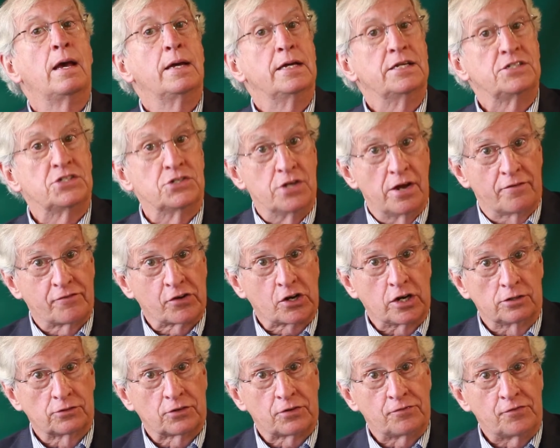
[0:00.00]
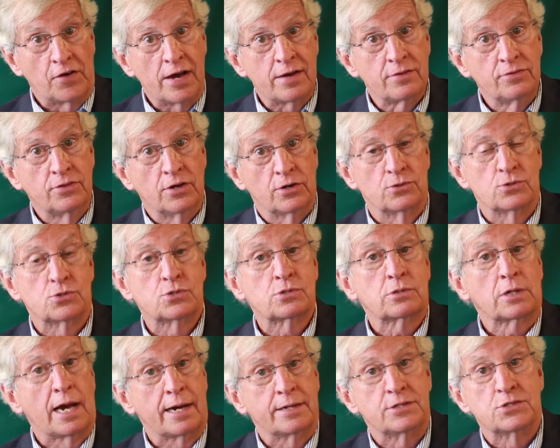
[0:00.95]
It's difficult to find those
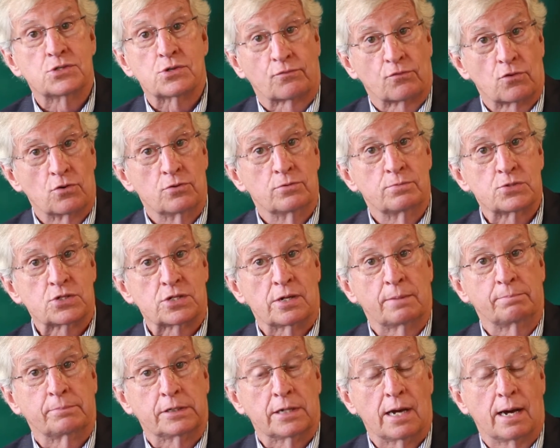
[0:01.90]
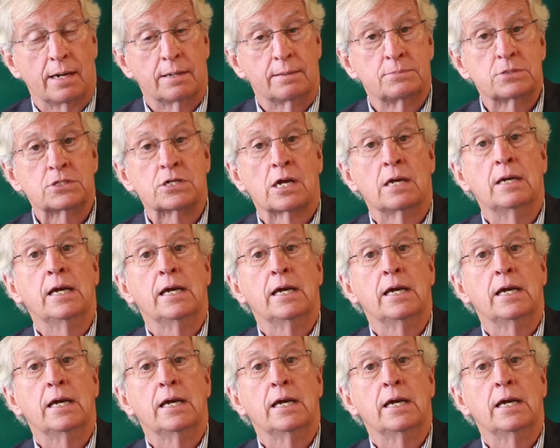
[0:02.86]
kinds of rooms sometimes,